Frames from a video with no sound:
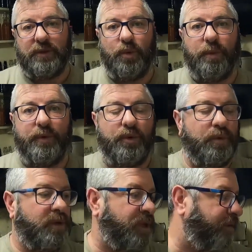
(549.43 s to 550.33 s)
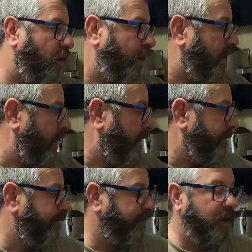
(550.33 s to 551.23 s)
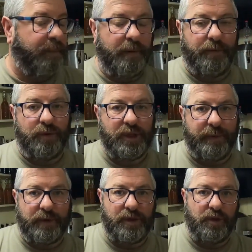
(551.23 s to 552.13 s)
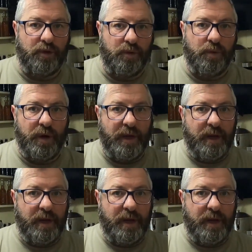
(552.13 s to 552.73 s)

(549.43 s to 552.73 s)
do a brew, because I've got a couple of brews I want to do.